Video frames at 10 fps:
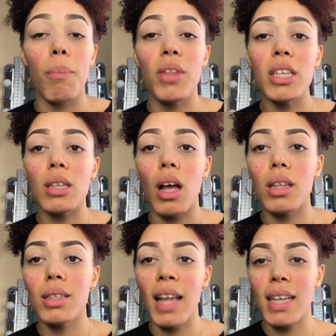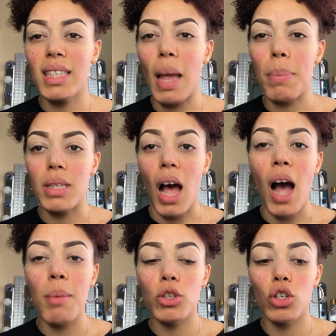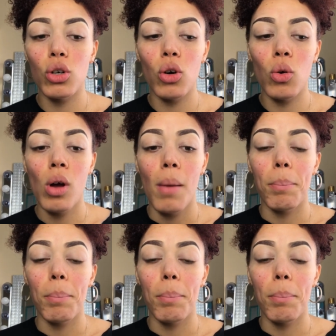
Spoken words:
This next step is optional,